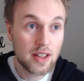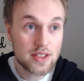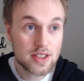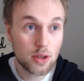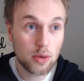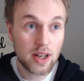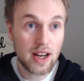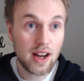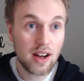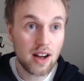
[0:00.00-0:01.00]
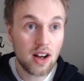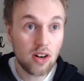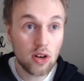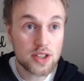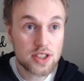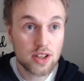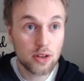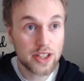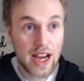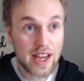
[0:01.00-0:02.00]
So
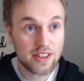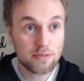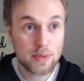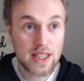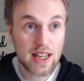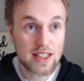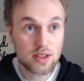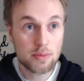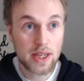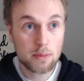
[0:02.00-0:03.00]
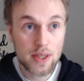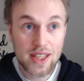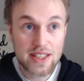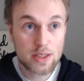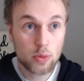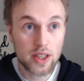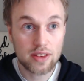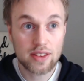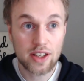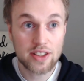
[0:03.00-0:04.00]
also the INFP has to make peace
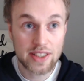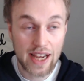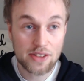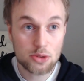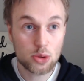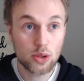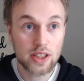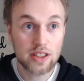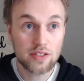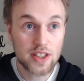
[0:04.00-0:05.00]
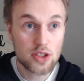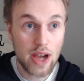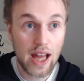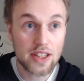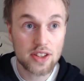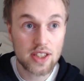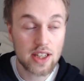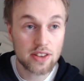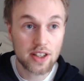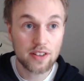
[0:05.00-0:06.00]
with their natural individuality
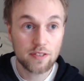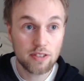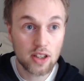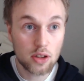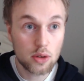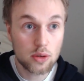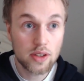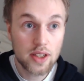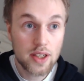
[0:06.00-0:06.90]
and their flow.